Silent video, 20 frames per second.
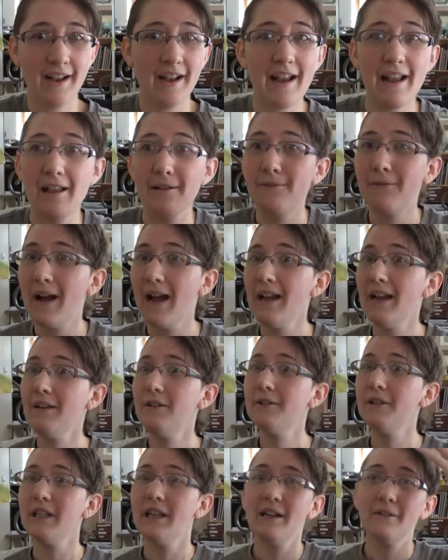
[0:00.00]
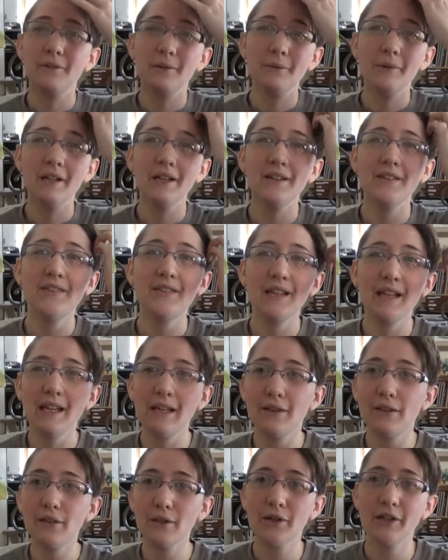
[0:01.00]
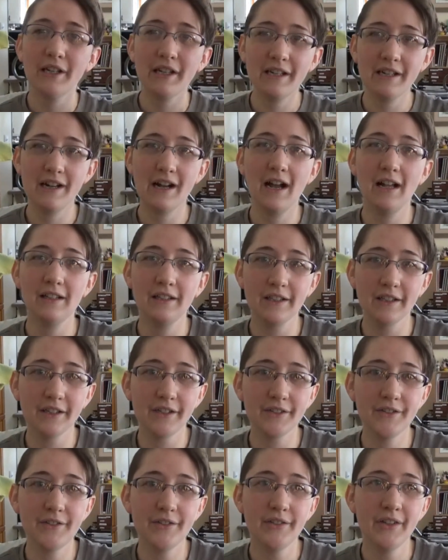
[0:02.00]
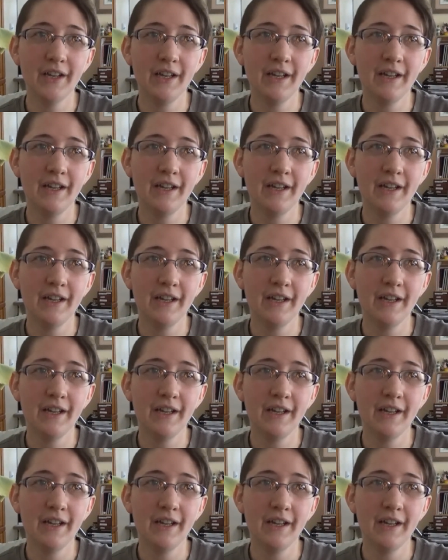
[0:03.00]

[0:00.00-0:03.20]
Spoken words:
If I only ever want to see $30